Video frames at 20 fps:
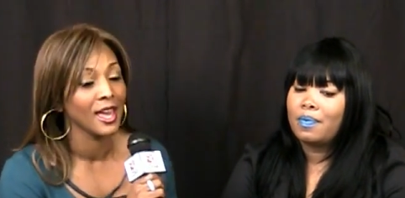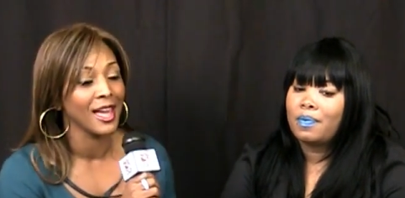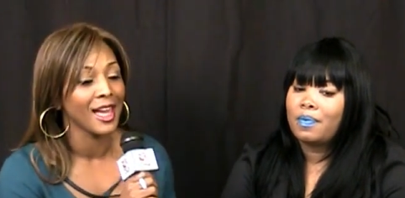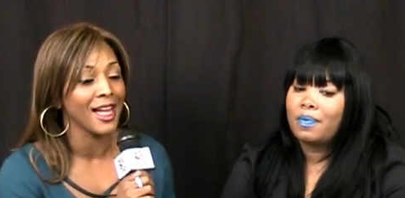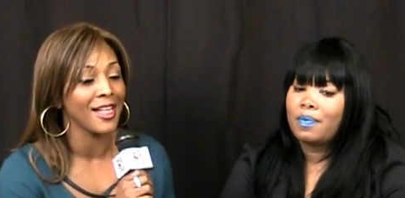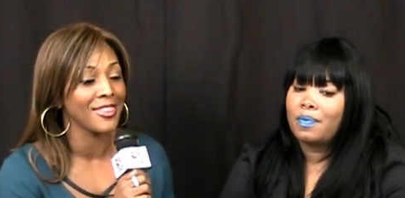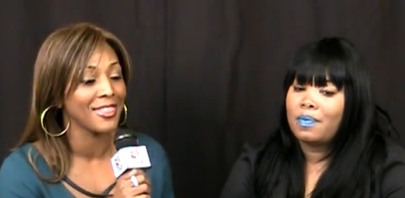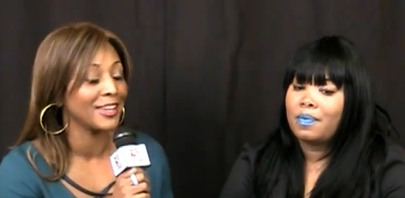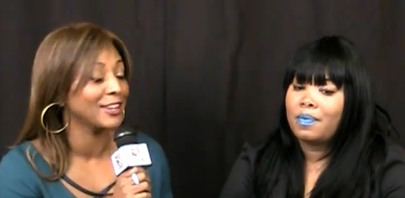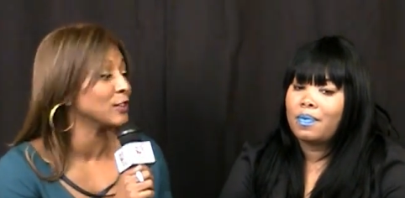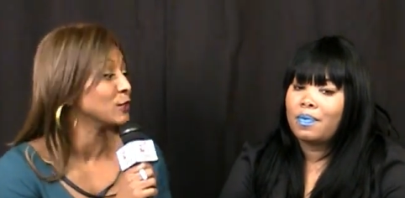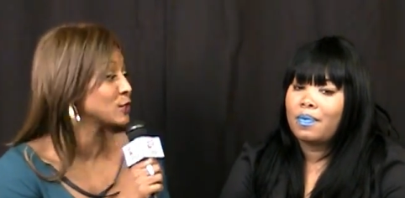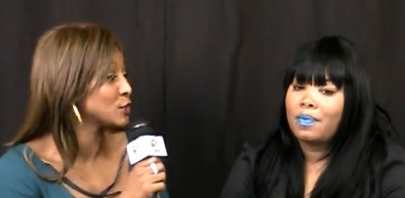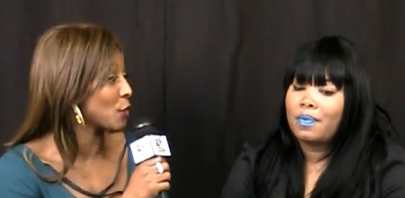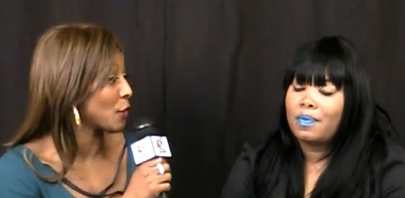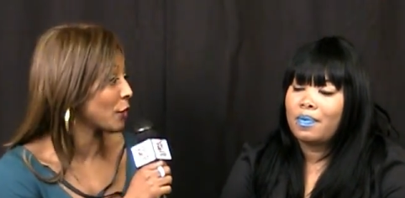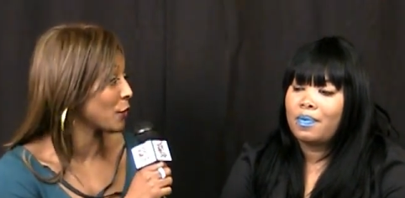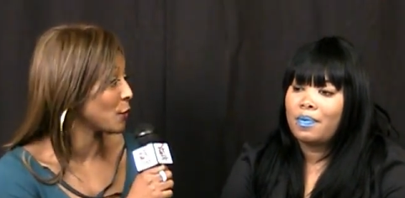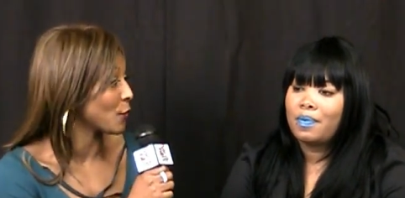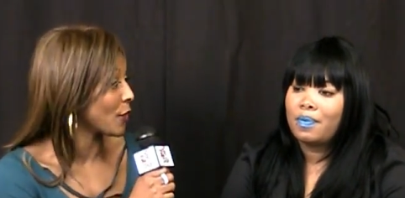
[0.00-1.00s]
Speaker 1: and then you
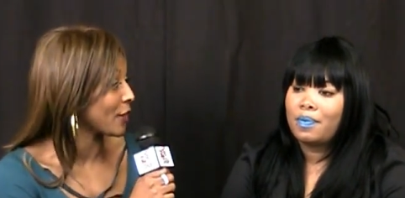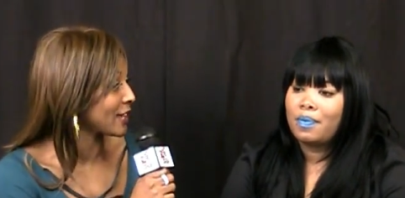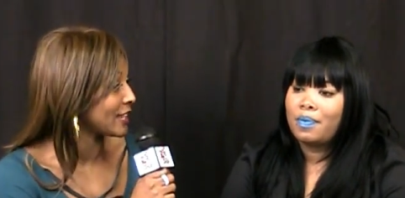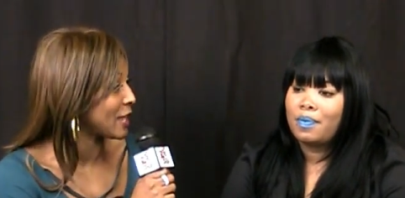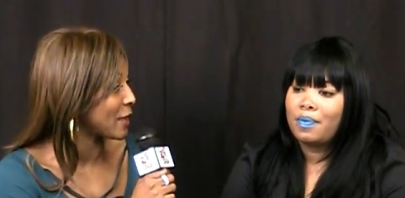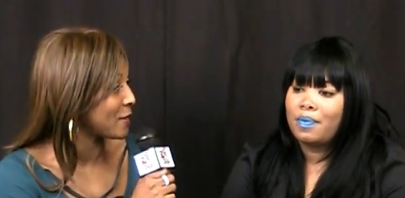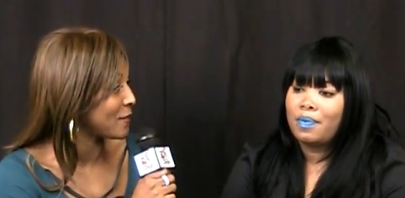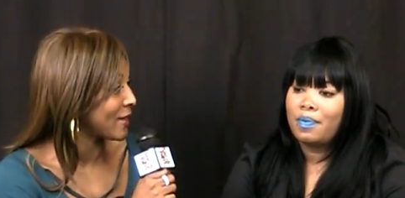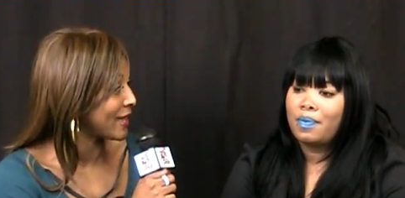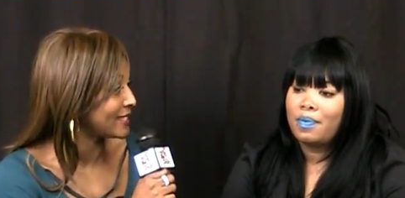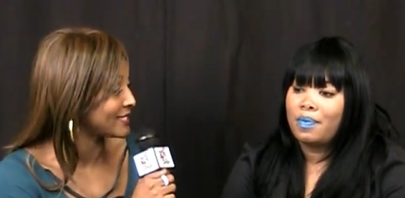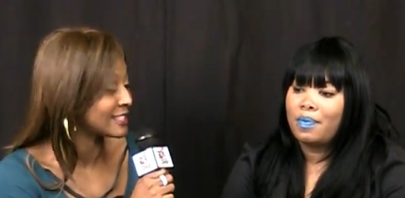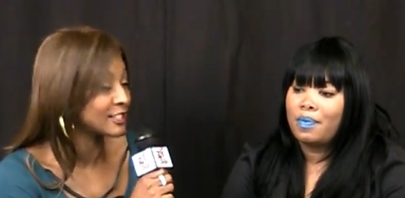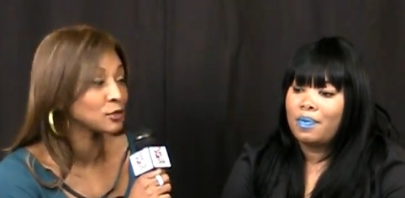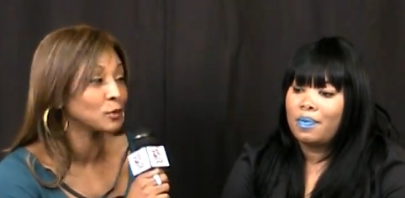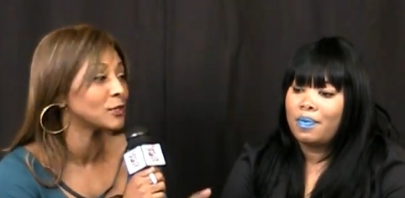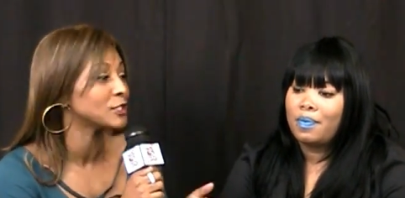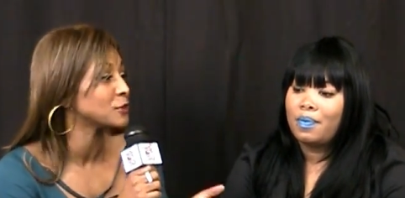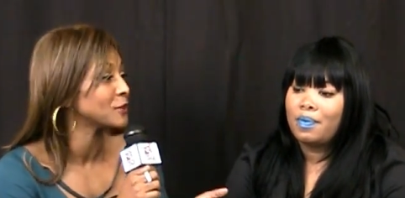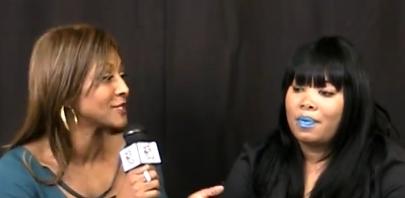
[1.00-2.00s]
started working at Macy's,
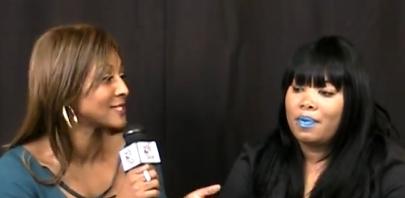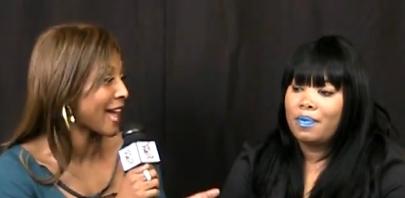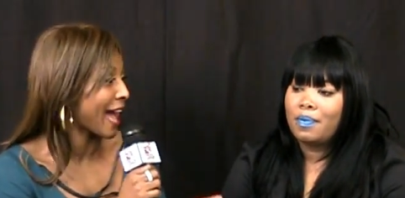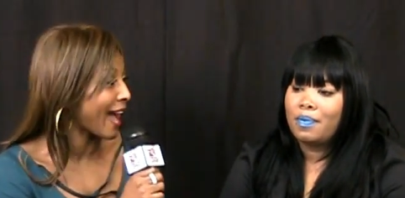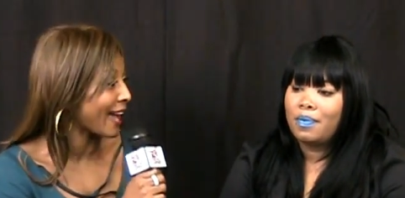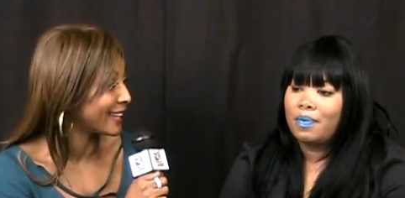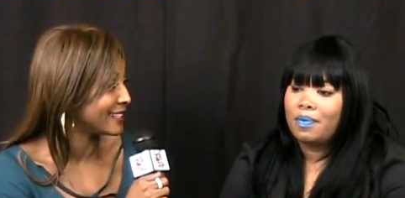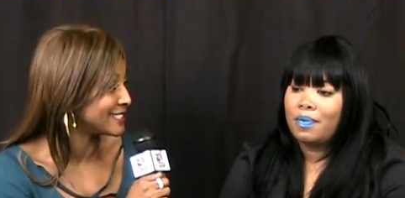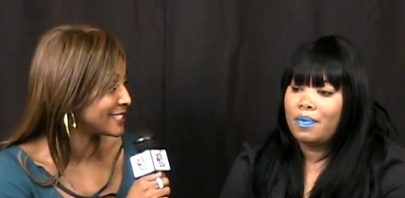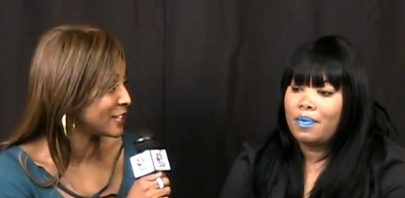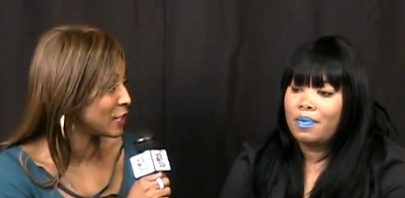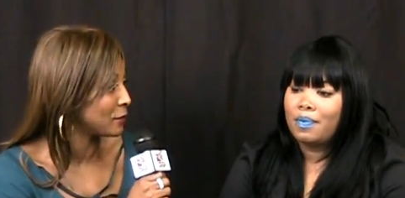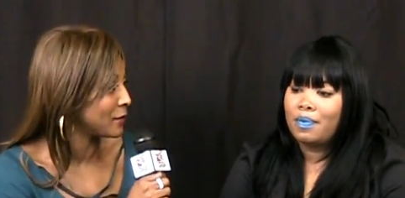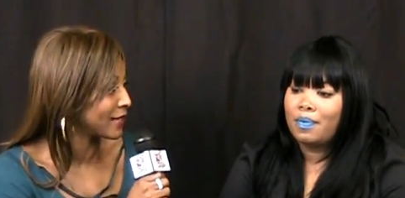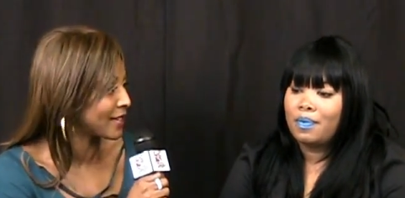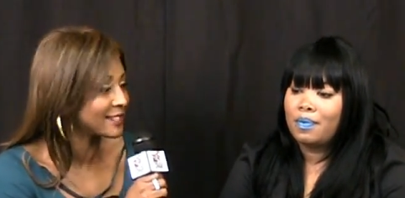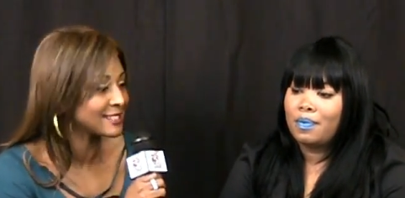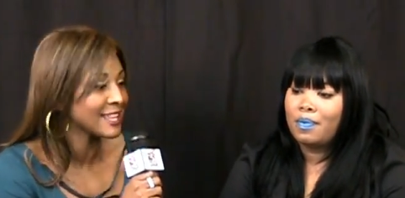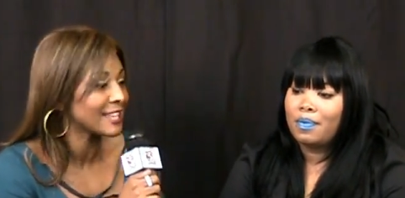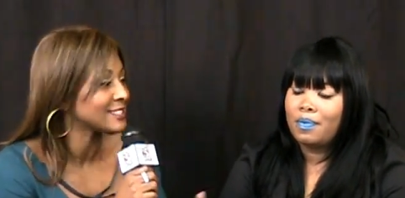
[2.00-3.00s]
which was ideal
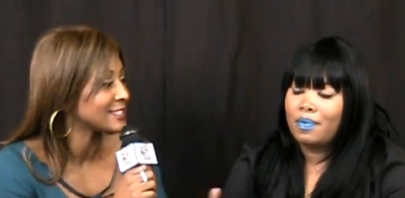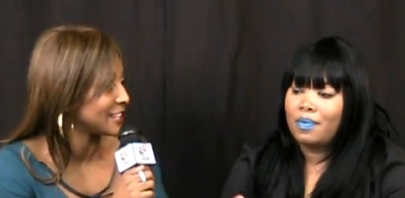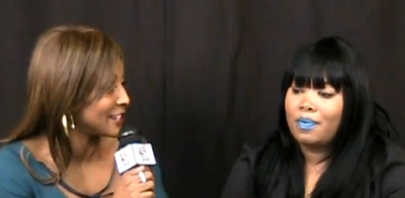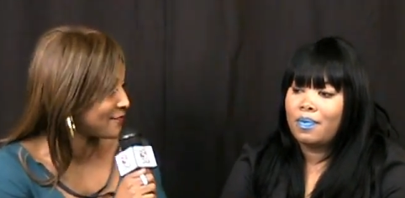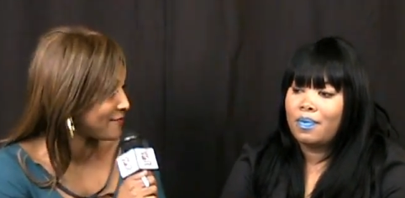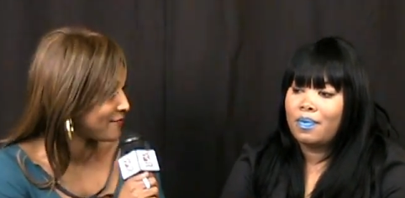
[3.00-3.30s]
because that's in